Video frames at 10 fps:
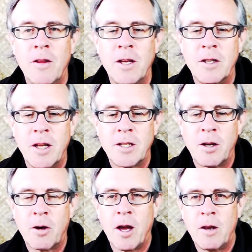they, they
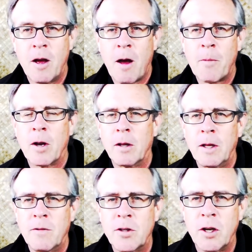say, okay, no, I'm going to
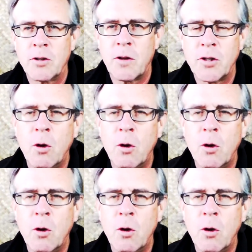leave the jail cell.